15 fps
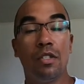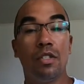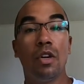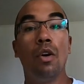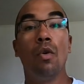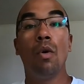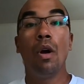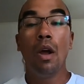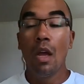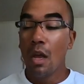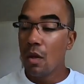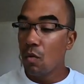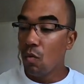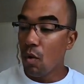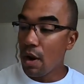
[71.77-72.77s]
So
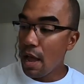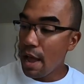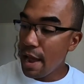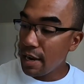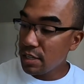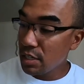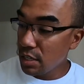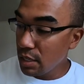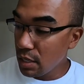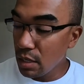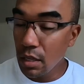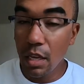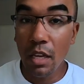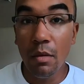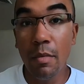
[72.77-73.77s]
when I
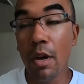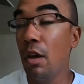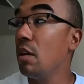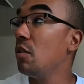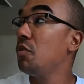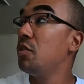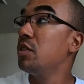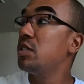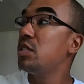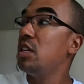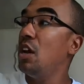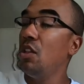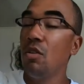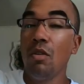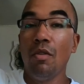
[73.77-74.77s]
actually emailed the
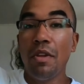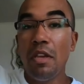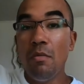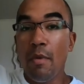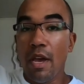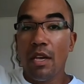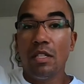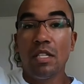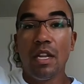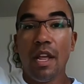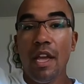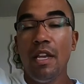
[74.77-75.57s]
seller on eBay and said,